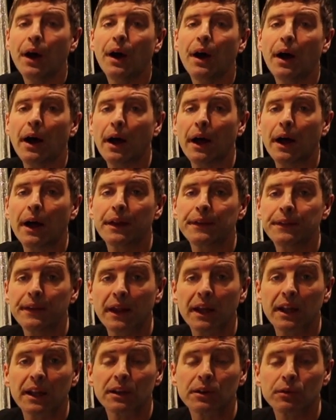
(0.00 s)
And
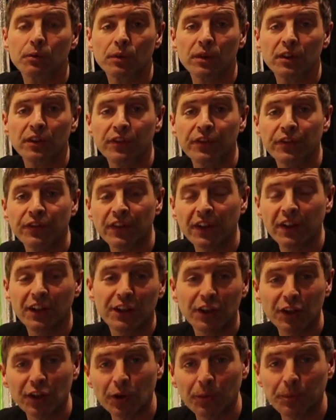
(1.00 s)
then we
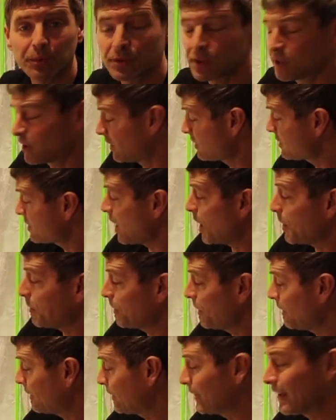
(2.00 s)
filled it up to the top
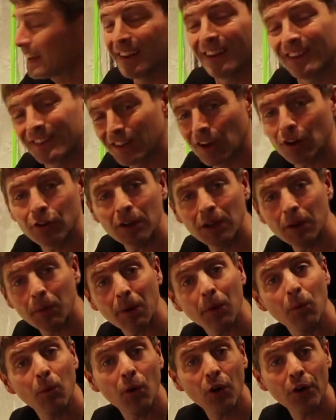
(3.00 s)
of the seals only
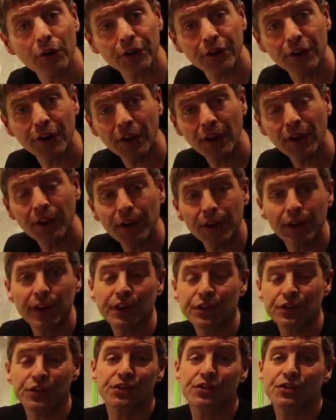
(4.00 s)
with water,
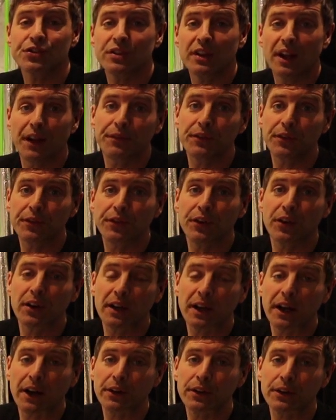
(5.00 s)
just left it for
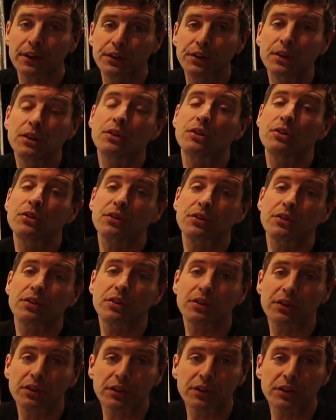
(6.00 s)
an hour or two just
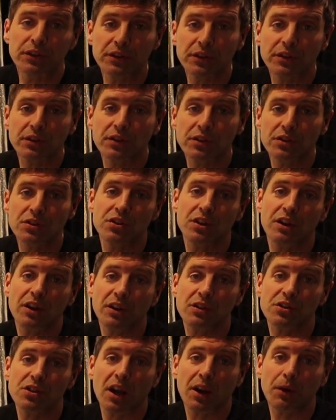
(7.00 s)
to
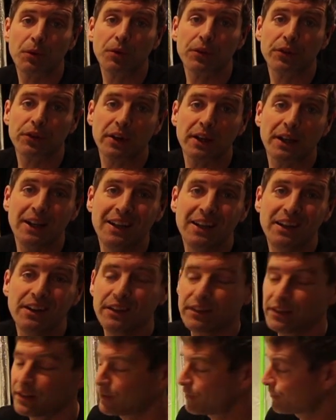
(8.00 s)
check were there any
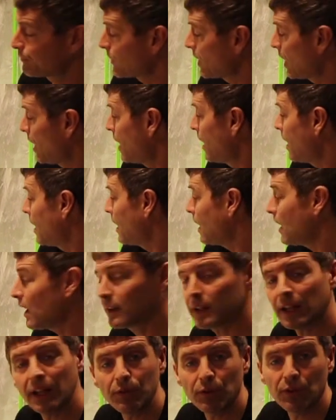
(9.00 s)
leaks.
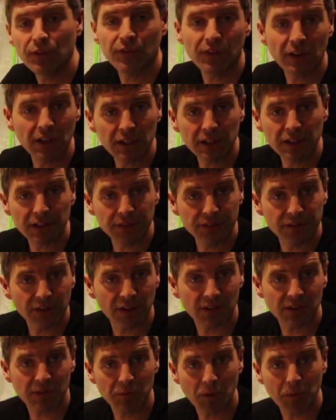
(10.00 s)
And then we filled the
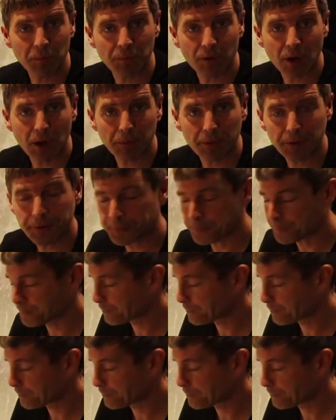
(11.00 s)
system up proper.